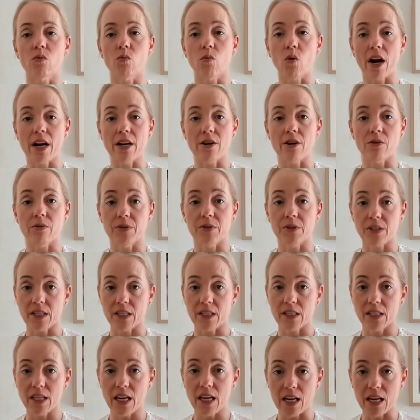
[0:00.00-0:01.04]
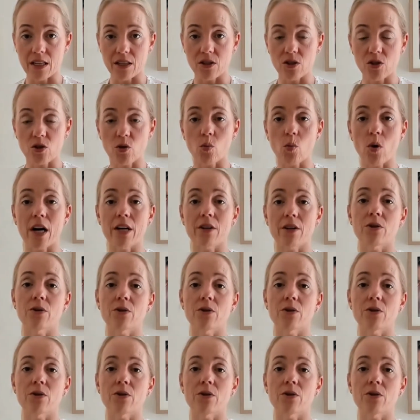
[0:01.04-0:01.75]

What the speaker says: rate of success to one